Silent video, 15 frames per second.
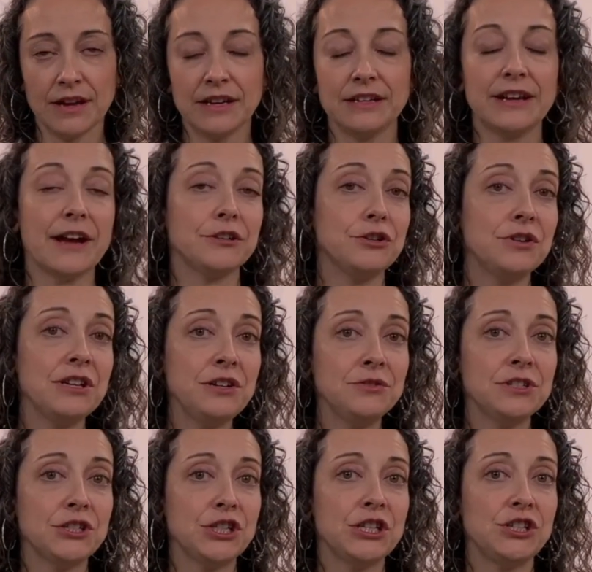Now, you can
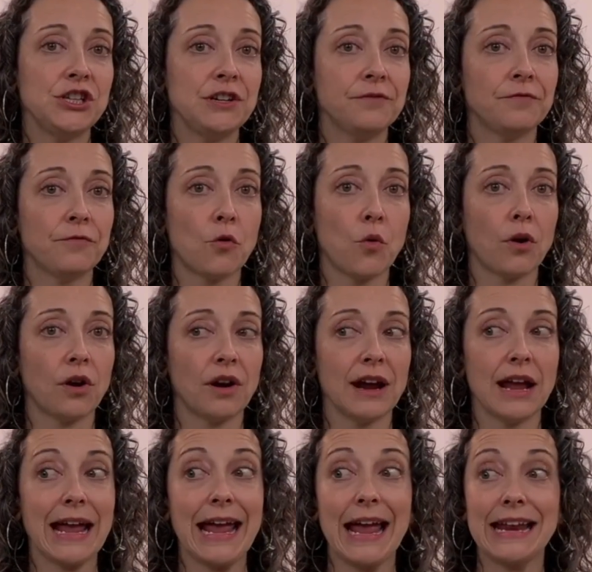use a cheat sheet
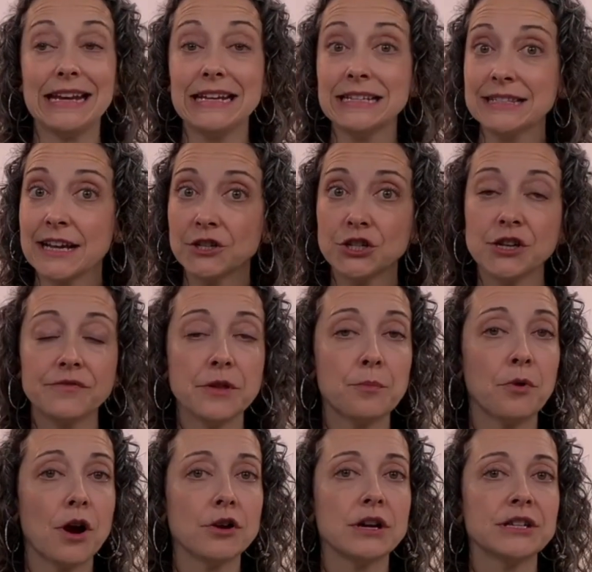for any section of the
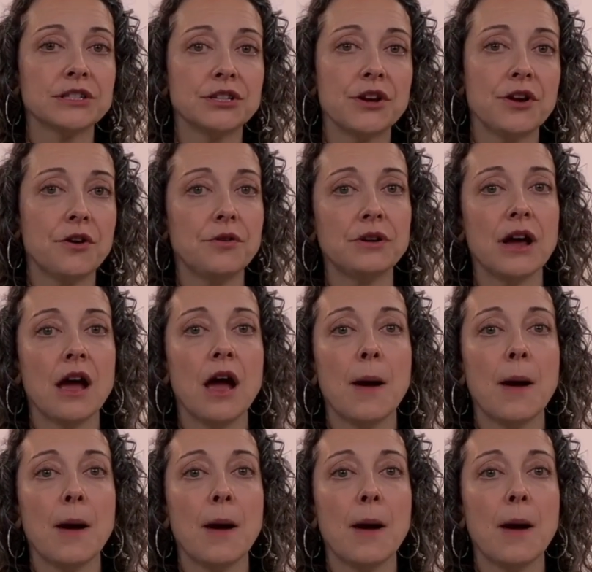progress note,